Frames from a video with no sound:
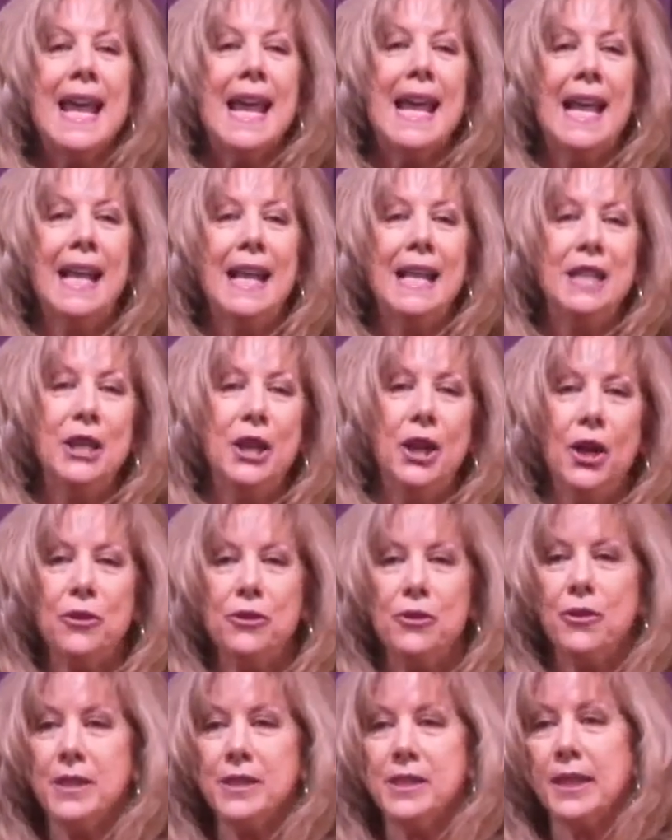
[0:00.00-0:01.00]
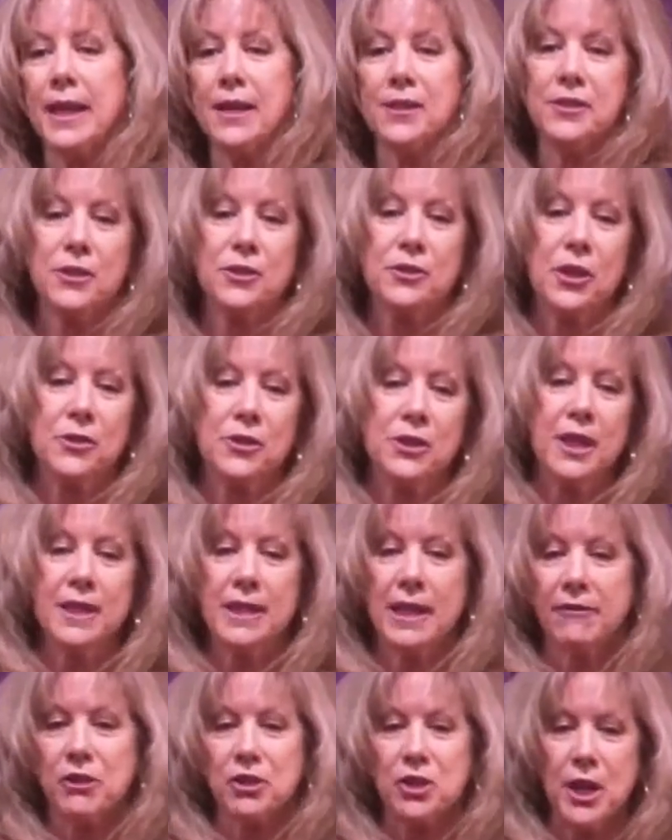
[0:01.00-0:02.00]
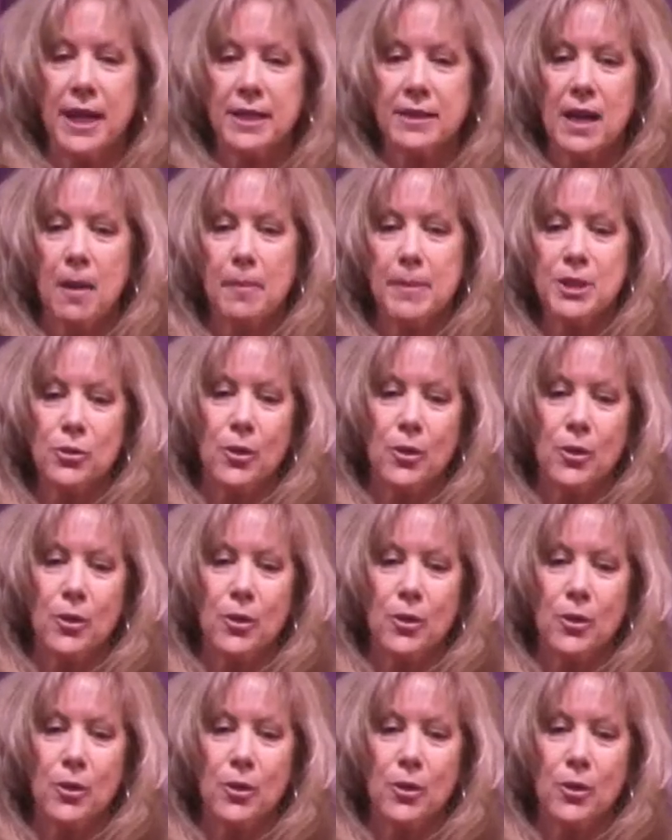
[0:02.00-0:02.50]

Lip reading: And, you know, the sales associate never checked on me,